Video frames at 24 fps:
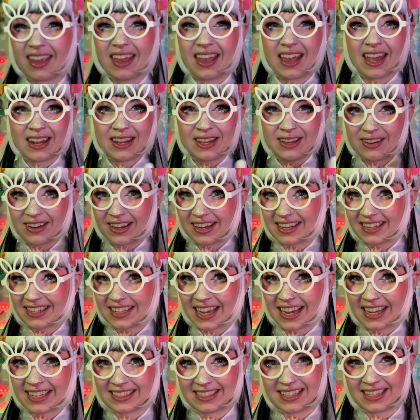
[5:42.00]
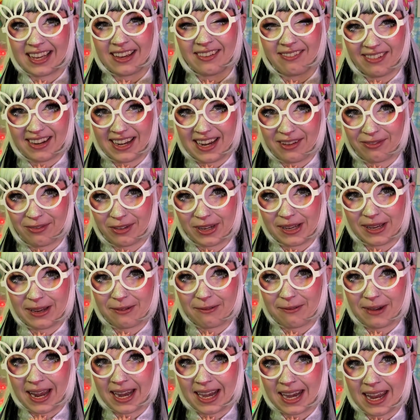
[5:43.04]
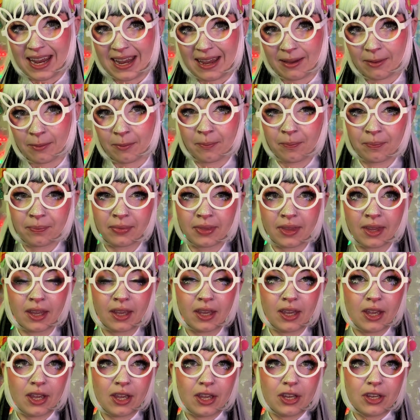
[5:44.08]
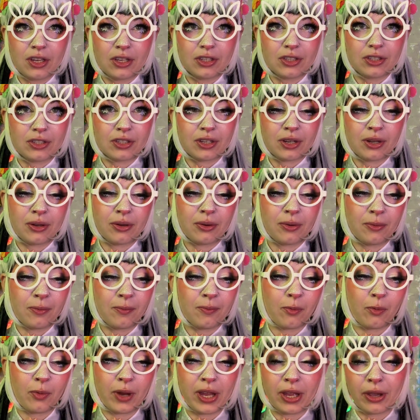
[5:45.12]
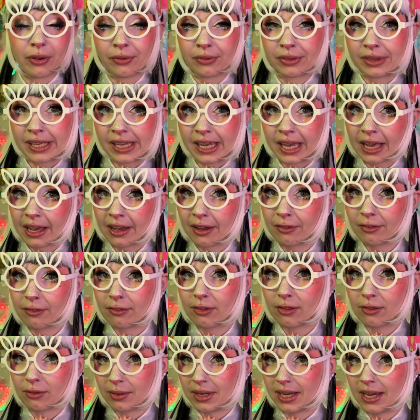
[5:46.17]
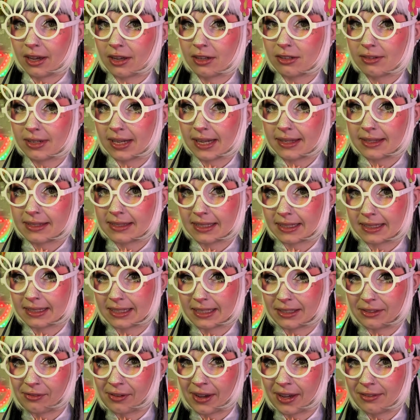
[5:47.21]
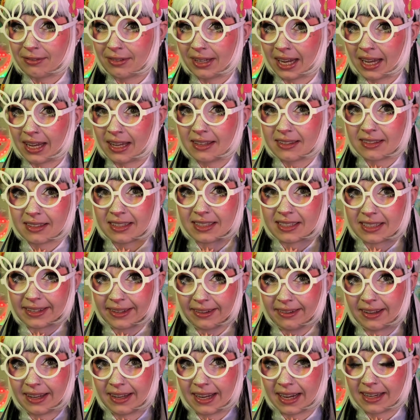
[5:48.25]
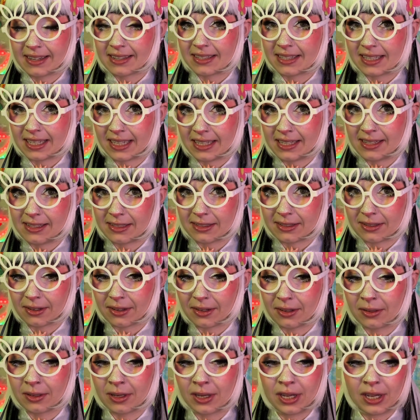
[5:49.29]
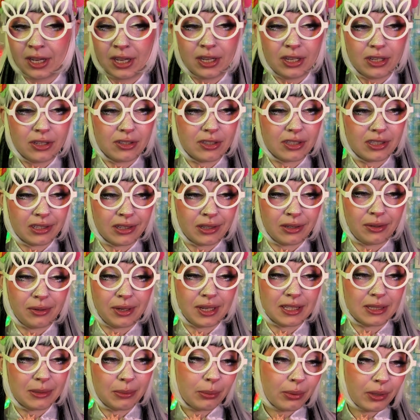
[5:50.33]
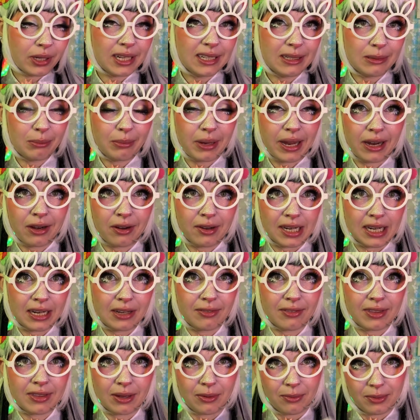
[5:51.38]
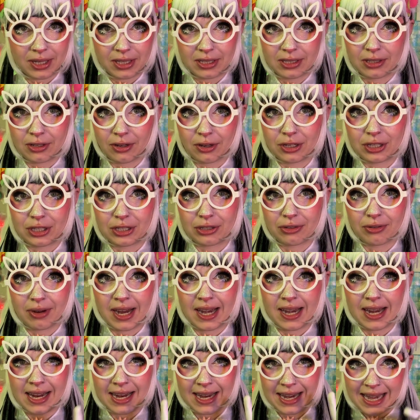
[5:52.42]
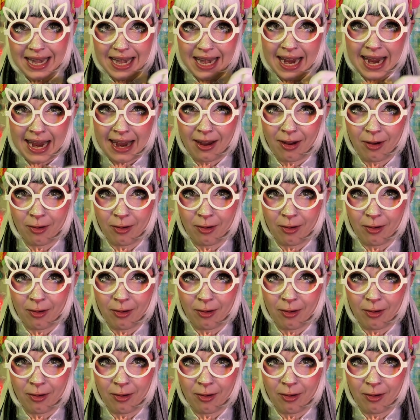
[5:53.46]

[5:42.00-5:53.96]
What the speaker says: and you can attach that whenever you're ready. So we only have 365 days until next Easter, so it's pretty imperative that we start training now.